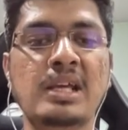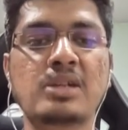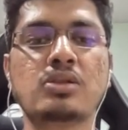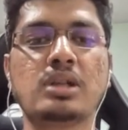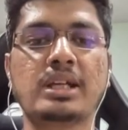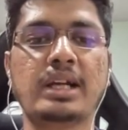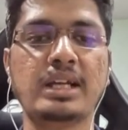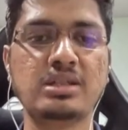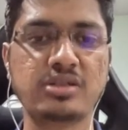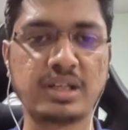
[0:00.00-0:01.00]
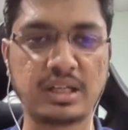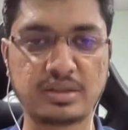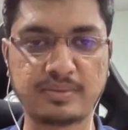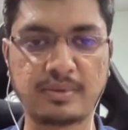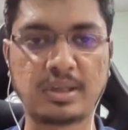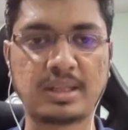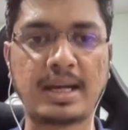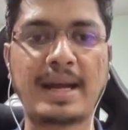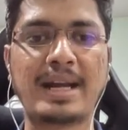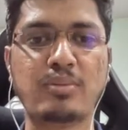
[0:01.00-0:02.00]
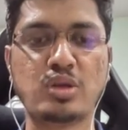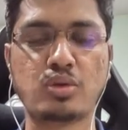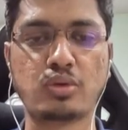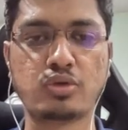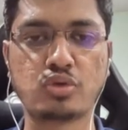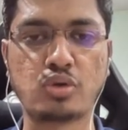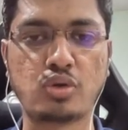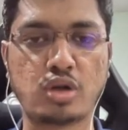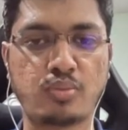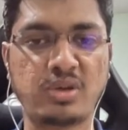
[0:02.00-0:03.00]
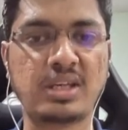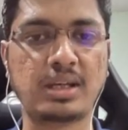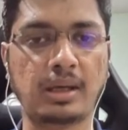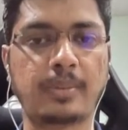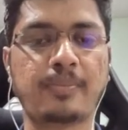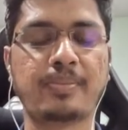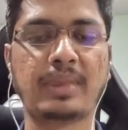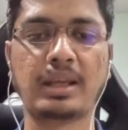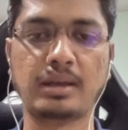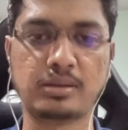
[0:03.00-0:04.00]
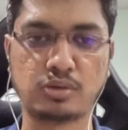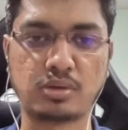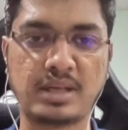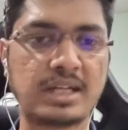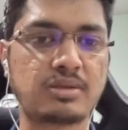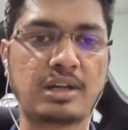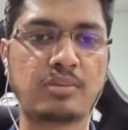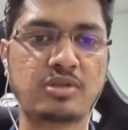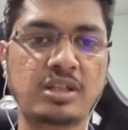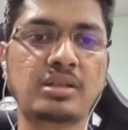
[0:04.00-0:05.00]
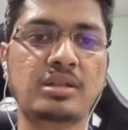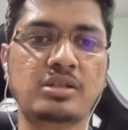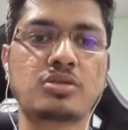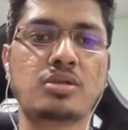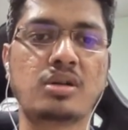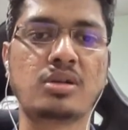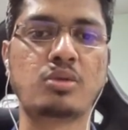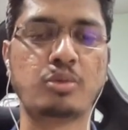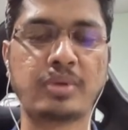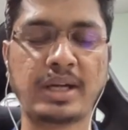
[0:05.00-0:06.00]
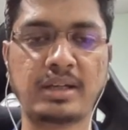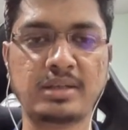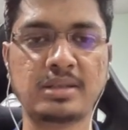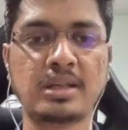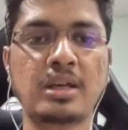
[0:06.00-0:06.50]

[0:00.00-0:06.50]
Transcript: So the credentials for the admin role should not be here. So that's why I'm saying this is not a good practice.